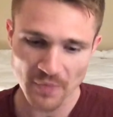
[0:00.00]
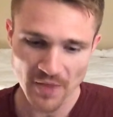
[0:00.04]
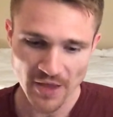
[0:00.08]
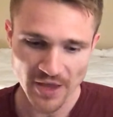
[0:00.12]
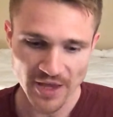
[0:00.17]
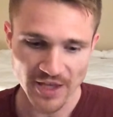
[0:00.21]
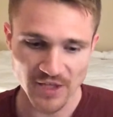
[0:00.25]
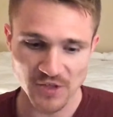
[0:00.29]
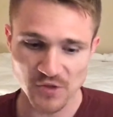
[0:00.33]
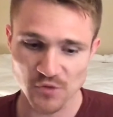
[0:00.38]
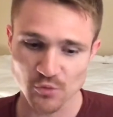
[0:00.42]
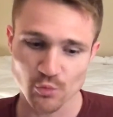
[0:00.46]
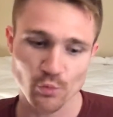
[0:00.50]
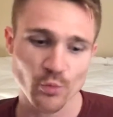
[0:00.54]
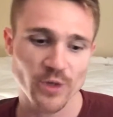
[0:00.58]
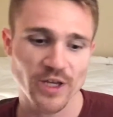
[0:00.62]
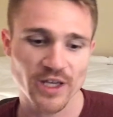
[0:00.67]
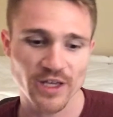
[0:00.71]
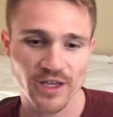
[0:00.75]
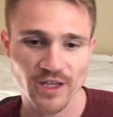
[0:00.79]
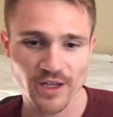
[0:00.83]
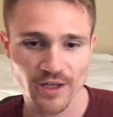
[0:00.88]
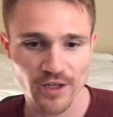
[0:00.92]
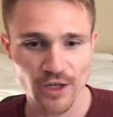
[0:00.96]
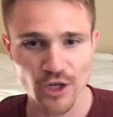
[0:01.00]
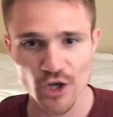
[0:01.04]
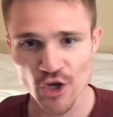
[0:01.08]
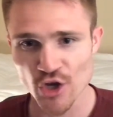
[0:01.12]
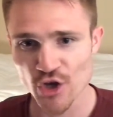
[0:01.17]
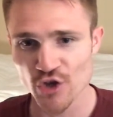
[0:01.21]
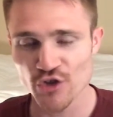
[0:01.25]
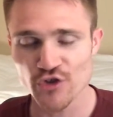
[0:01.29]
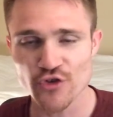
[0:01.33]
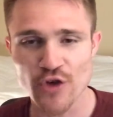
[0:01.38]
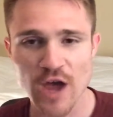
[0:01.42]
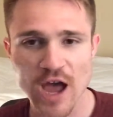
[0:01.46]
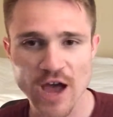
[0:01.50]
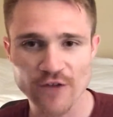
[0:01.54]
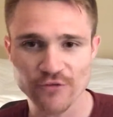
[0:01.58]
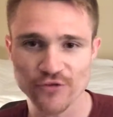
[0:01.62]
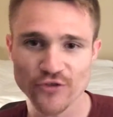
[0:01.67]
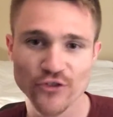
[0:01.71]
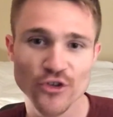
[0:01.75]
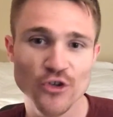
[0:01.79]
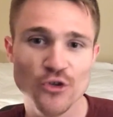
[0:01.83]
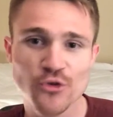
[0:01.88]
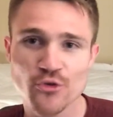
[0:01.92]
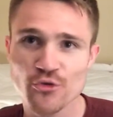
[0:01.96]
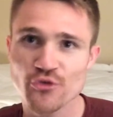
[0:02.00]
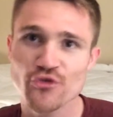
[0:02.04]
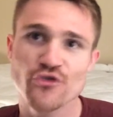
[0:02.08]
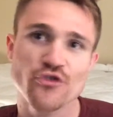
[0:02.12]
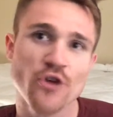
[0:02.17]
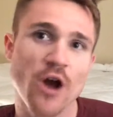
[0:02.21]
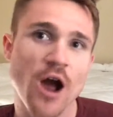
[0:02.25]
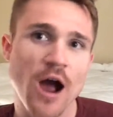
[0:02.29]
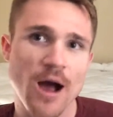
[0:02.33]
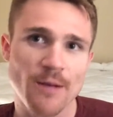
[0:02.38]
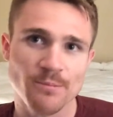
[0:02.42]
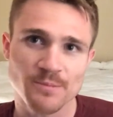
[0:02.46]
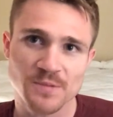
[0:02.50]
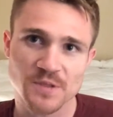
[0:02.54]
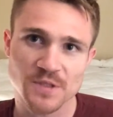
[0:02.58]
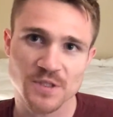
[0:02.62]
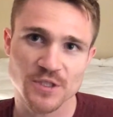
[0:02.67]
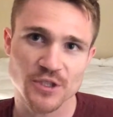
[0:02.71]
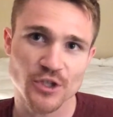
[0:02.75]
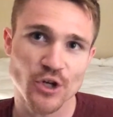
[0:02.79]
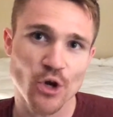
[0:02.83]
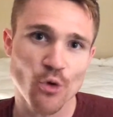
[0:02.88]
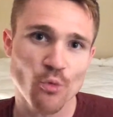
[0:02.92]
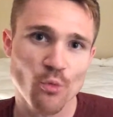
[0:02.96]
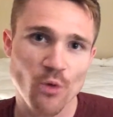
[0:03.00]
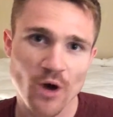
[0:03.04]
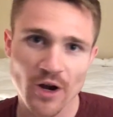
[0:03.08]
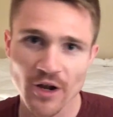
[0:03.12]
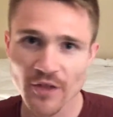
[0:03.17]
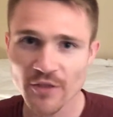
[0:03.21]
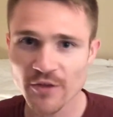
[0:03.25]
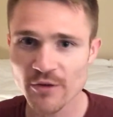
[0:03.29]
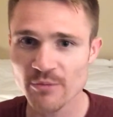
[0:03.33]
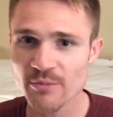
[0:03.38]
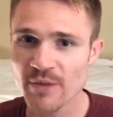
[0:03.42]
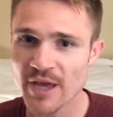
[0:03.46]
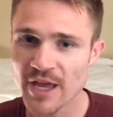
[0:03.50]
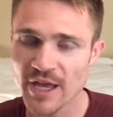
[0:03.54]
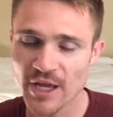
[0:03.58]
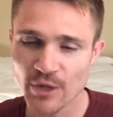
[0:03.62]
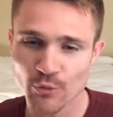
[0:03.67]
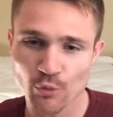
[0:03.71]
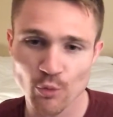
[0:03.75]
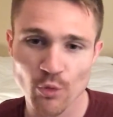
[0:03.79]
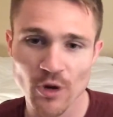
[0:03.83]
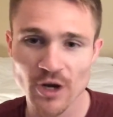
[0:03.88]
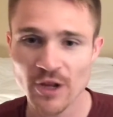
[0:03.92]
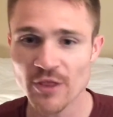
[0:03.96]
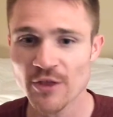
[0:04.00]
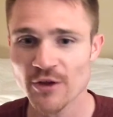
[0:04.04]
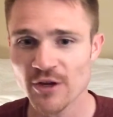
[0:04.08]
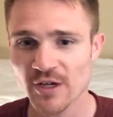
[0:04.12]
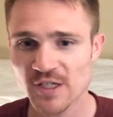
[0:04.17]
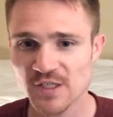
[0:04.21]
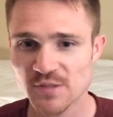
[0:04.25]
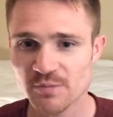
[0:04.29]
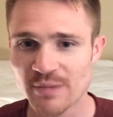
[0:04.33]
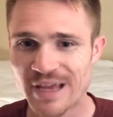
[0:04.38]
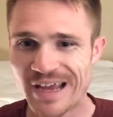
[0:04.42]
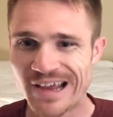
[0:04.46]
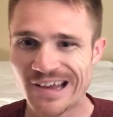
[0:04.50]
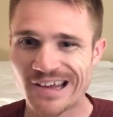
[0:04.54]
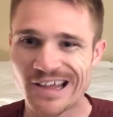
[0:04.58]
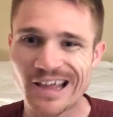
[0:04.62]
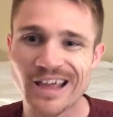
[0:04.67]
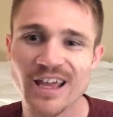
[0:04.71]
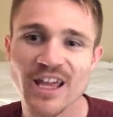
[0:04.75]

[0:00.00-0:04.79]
is when you have two drops, one in their main, one in their expand,